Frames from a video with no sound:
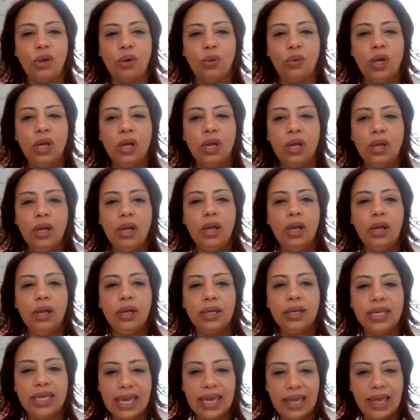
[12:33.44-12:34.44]
also
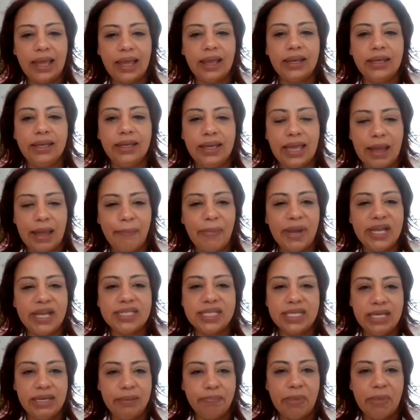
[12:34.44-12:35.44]
get my
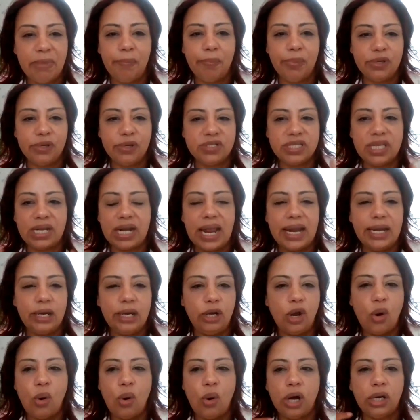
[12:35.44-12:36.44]
team members that I
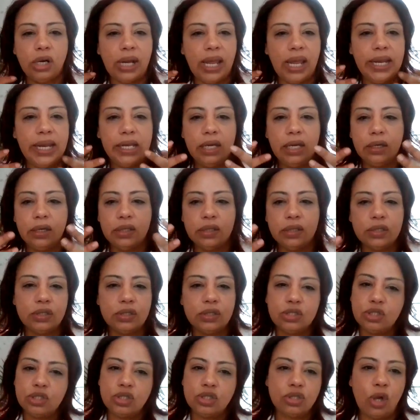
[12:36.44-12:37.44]
know are like
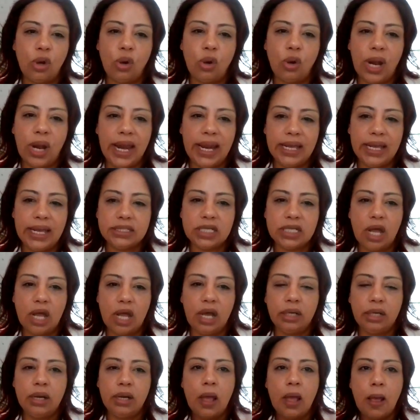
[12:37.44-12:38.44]
so
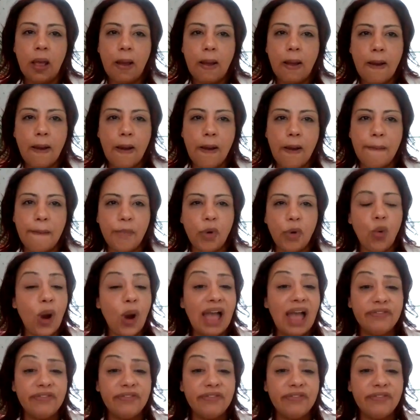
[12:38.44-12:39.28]
hands-on, who